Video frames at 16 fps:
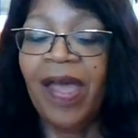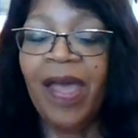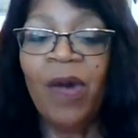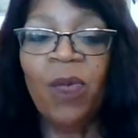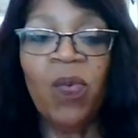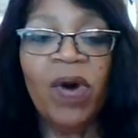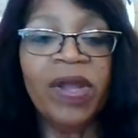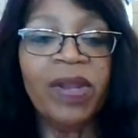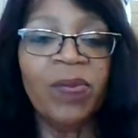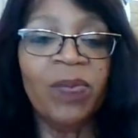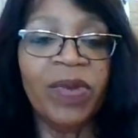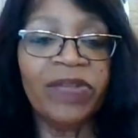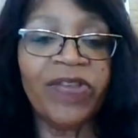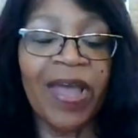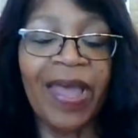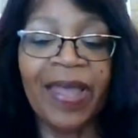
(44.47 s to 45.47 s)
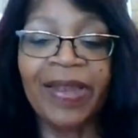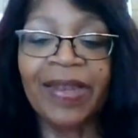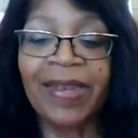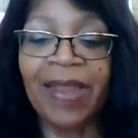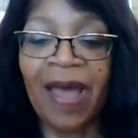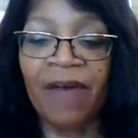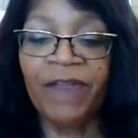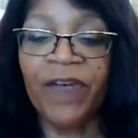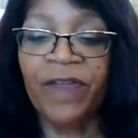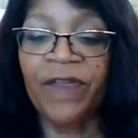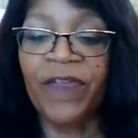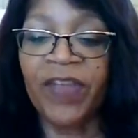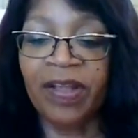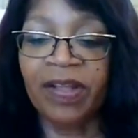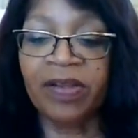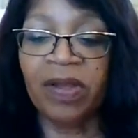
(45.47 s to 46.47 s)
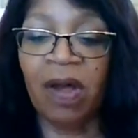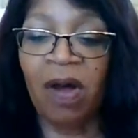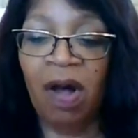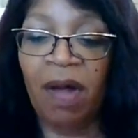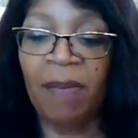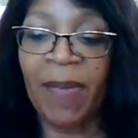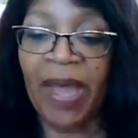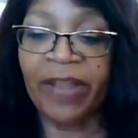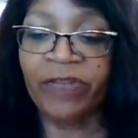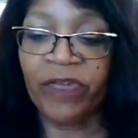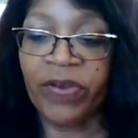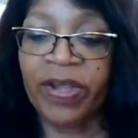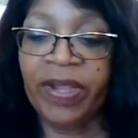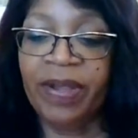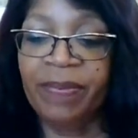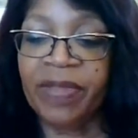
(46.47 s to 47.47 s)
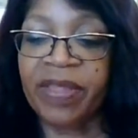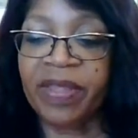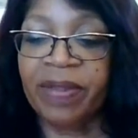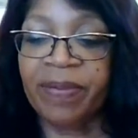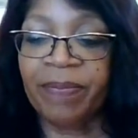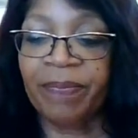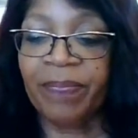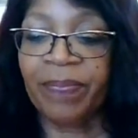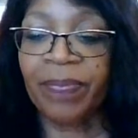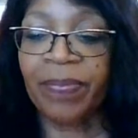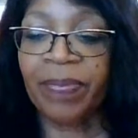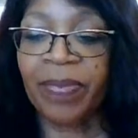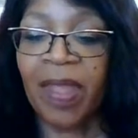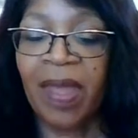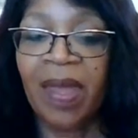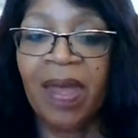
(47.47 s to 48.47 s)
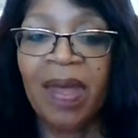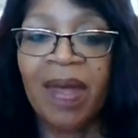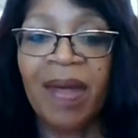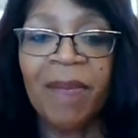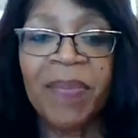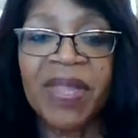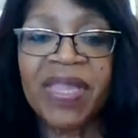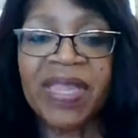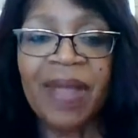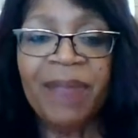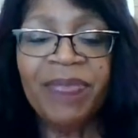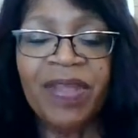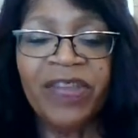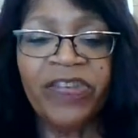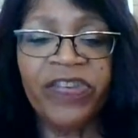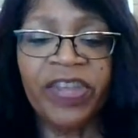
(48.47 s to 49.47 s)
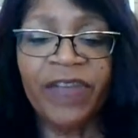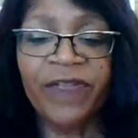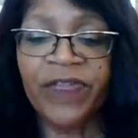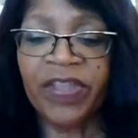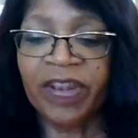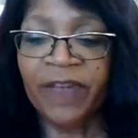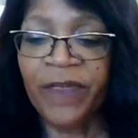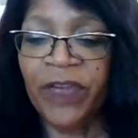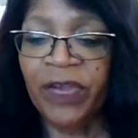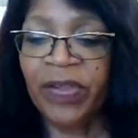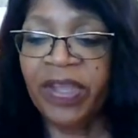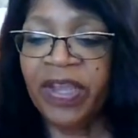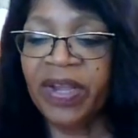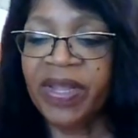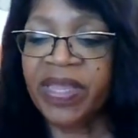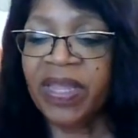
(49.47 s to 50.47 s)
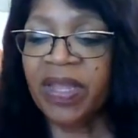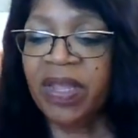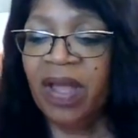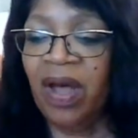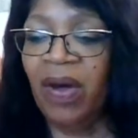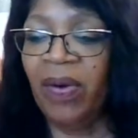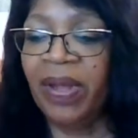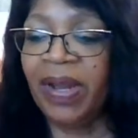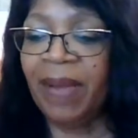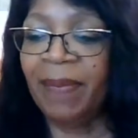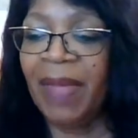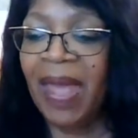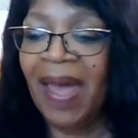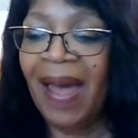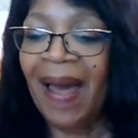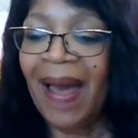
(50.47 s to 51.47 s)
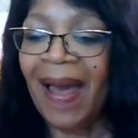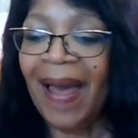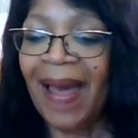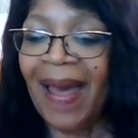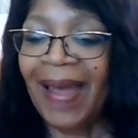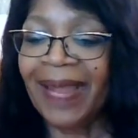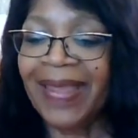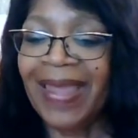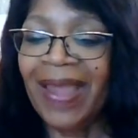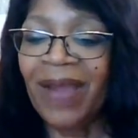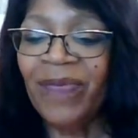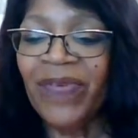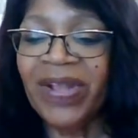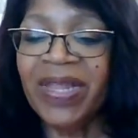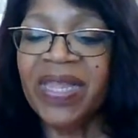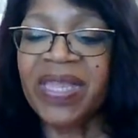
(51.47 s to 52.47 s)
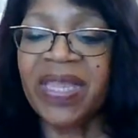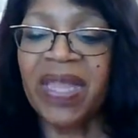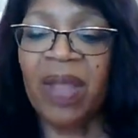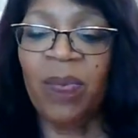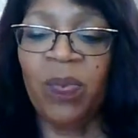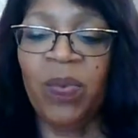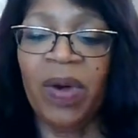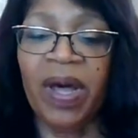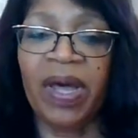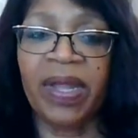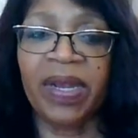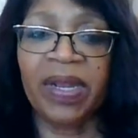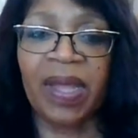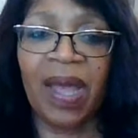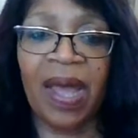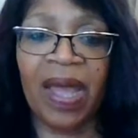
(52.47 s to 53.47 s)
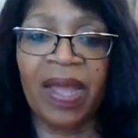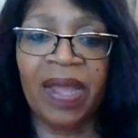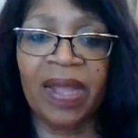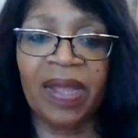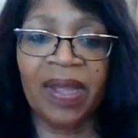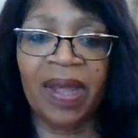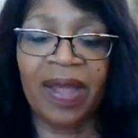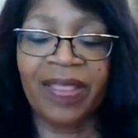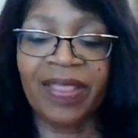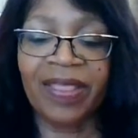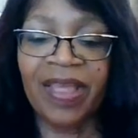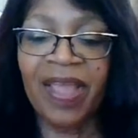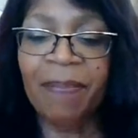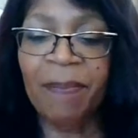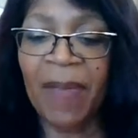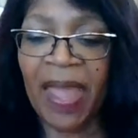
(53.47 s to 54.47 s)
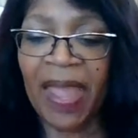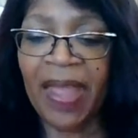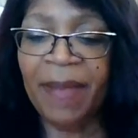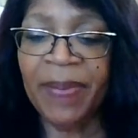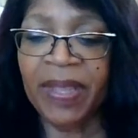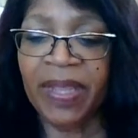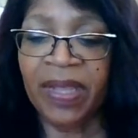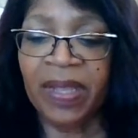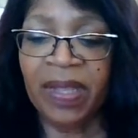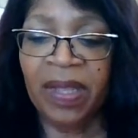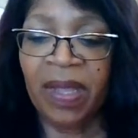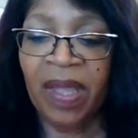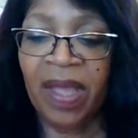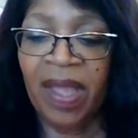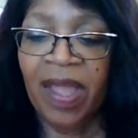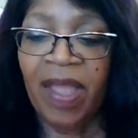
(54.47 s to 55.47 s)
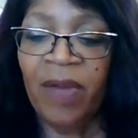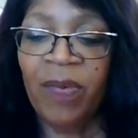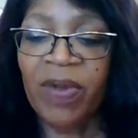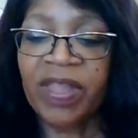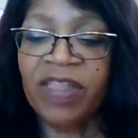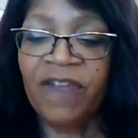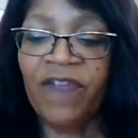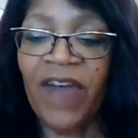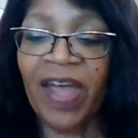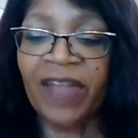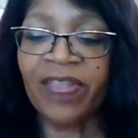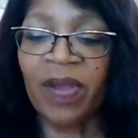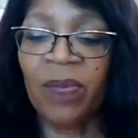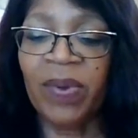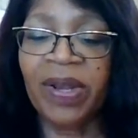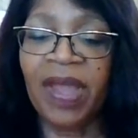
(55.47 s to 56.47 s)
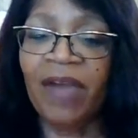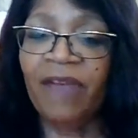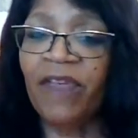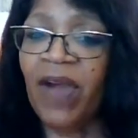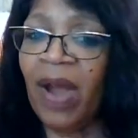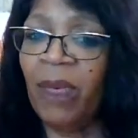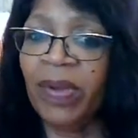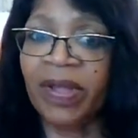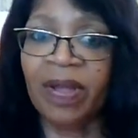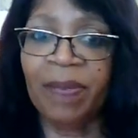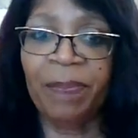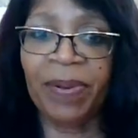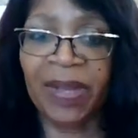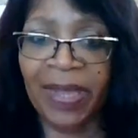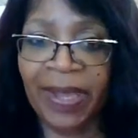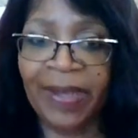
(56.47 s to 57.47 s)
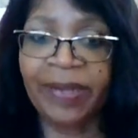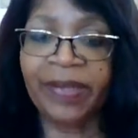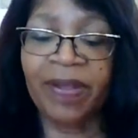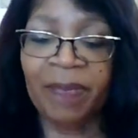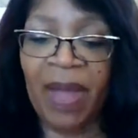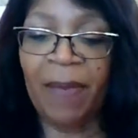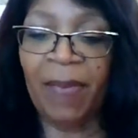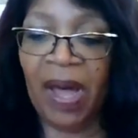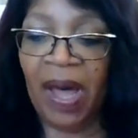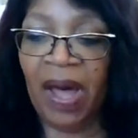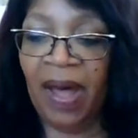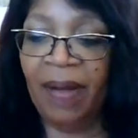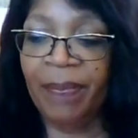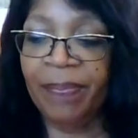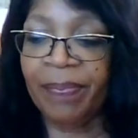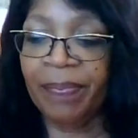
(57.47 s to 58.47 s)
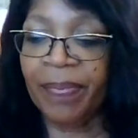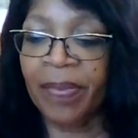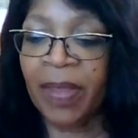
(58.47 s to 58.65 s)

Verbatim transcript: and one in which I had not fulfilled all my dreams. But something shifted a few years ago, and I, I can't really say what. I, I think maybe it was the fact that whenever I would complain to my mom